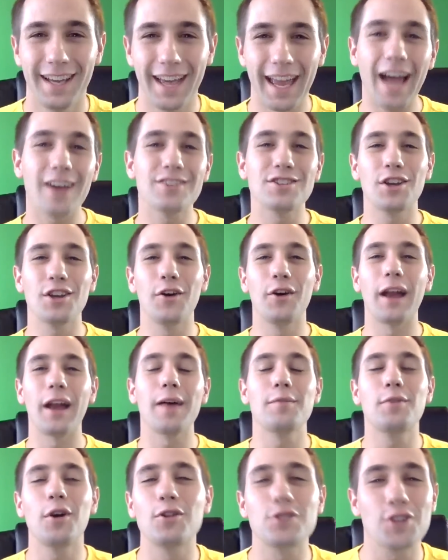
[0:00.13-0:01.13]
Hey, how's it going?
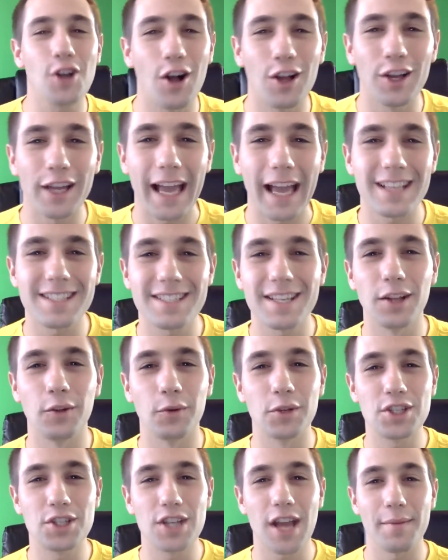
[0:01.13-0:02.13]
I'm Coach Colin
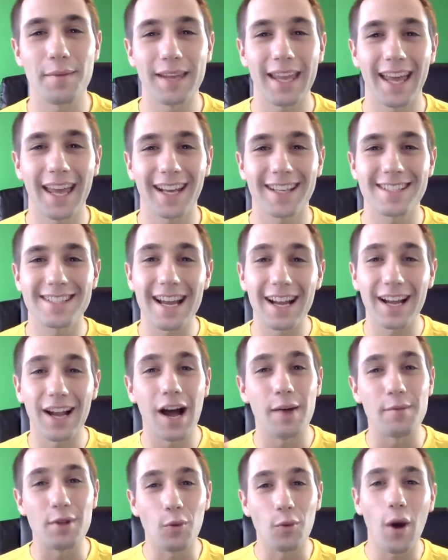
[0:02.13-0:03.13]
Castell with
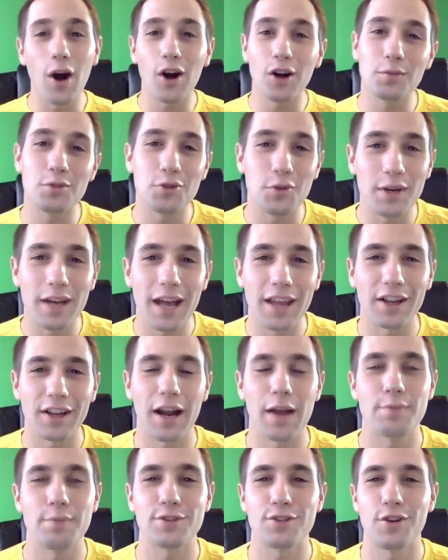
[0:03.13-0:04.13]
ShotMechanics.com, and welcome to
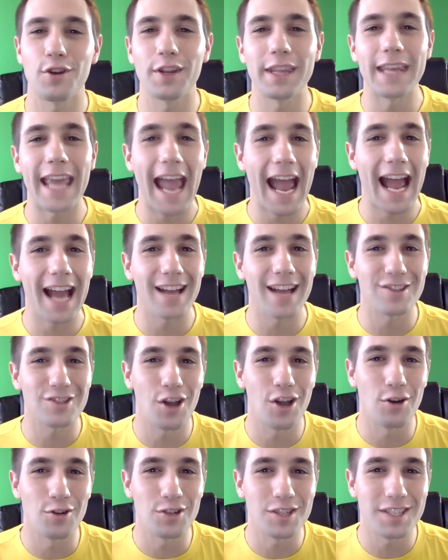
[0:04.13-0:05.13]
another episode of the
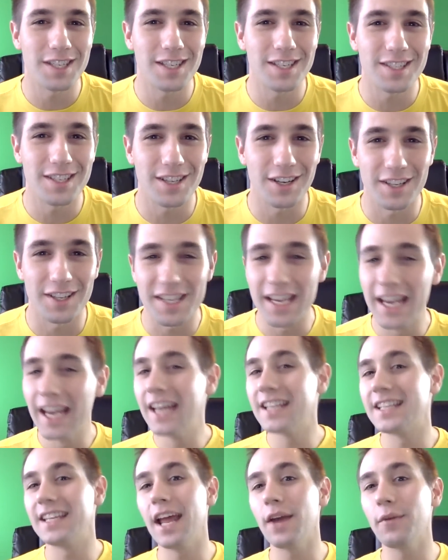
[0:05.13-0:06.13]
Ask Coach C series.
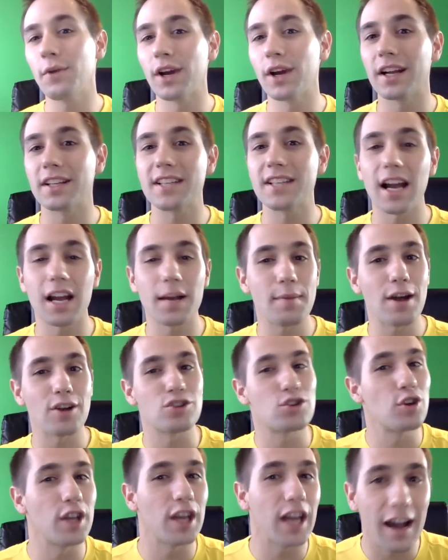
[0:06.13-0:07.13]
Today, we're going to talk
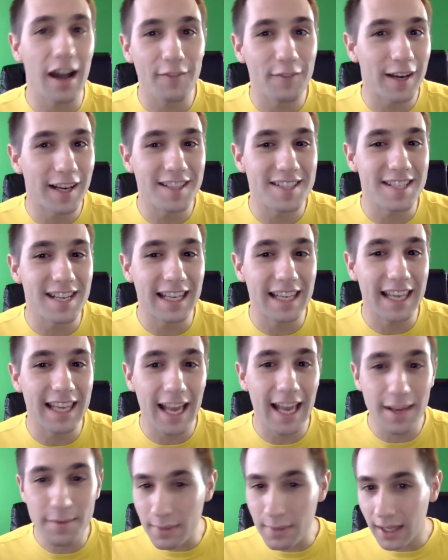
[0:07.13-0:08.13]
about shooting confidence in a
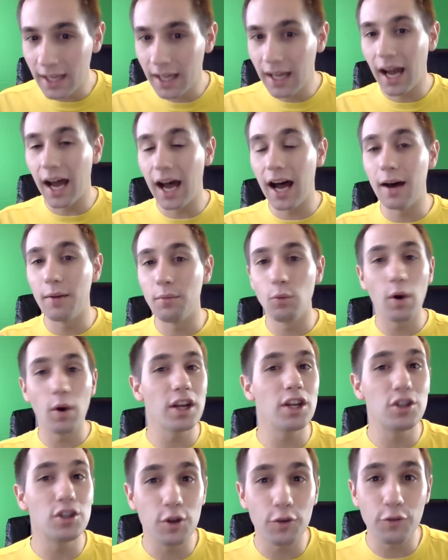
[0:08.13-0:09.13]
game, what
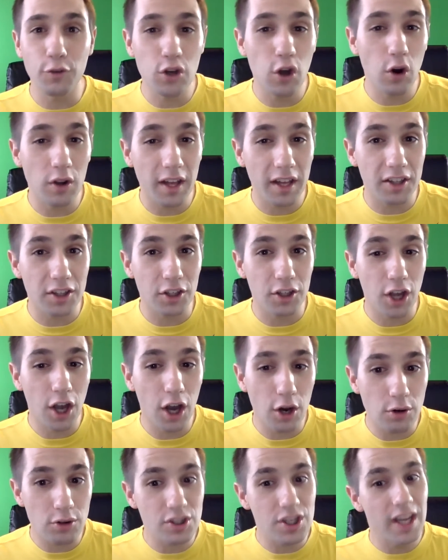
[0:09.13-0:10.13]
do you do if you don't like your
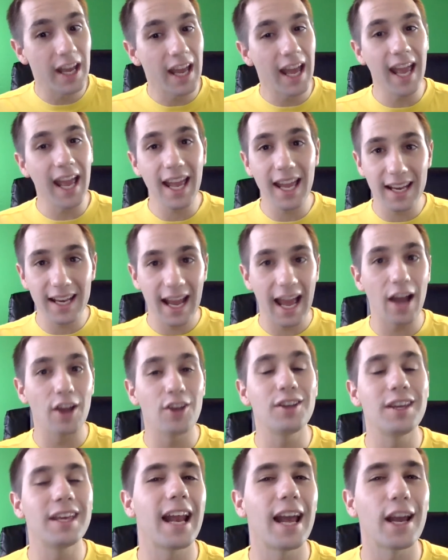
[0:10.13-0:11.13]
coach, and how
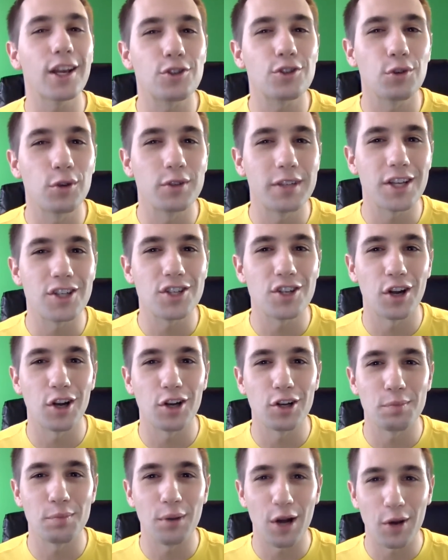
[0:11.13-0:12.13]
you can get extra rotation on
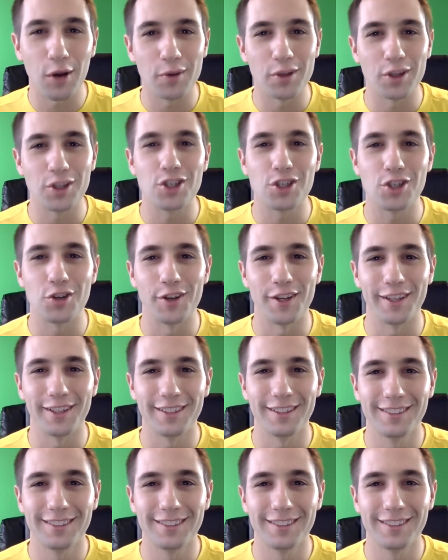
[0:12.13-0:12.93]
your ball when you're shooting.